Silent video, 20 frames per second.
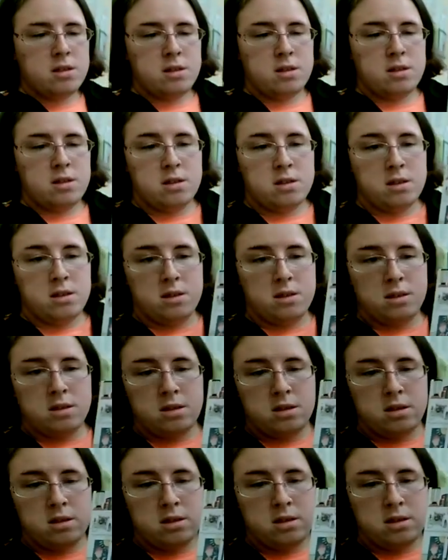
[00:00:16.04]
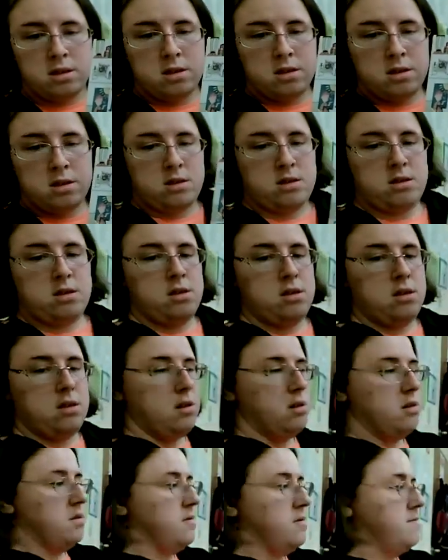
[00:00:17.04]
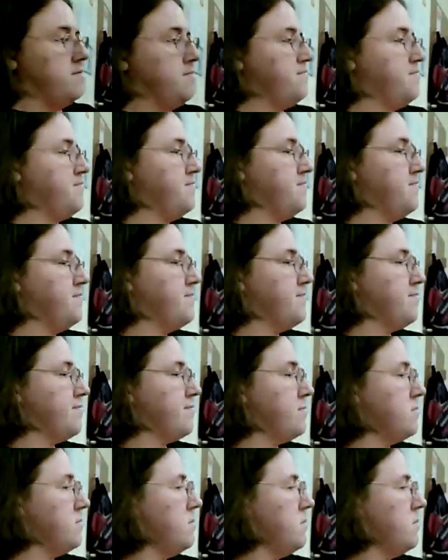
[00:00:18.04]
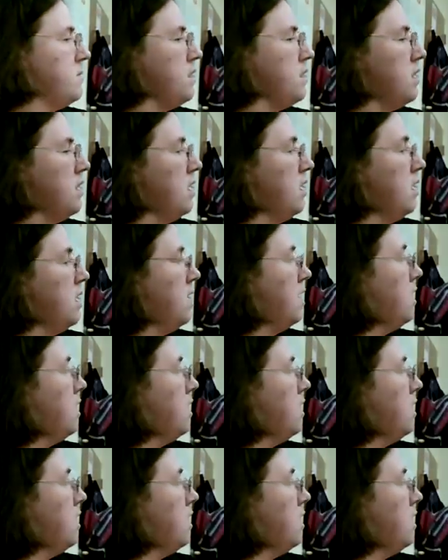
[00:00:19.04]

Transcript: (silence)